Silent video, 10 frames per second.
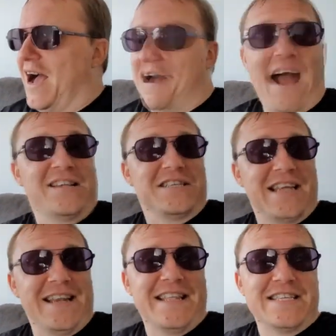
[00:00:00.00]
as I
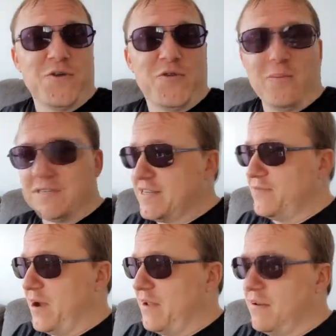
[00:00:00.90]
said, there's no time to sit
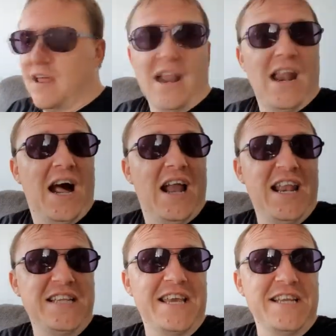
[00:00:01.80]
round.
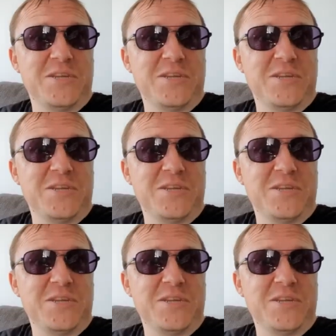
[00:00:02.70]
Let's get into